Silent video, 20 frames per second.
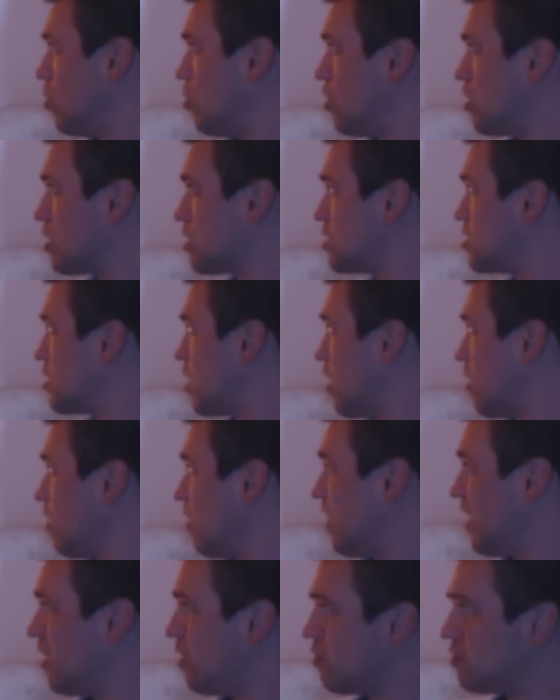looks a
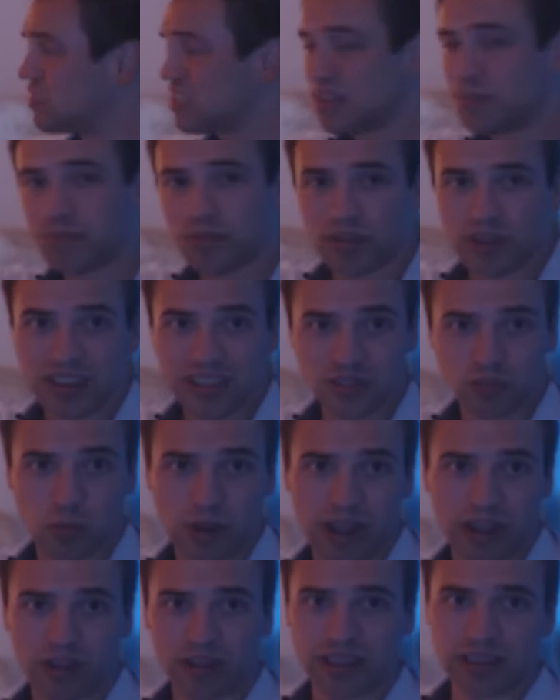little deeper as
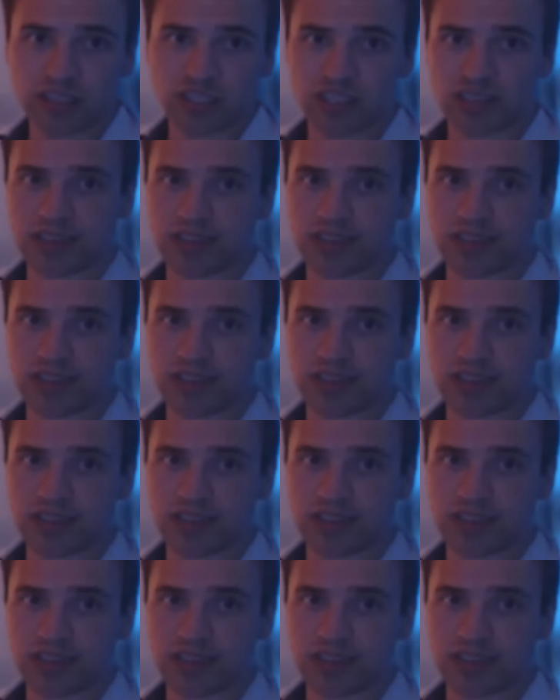well in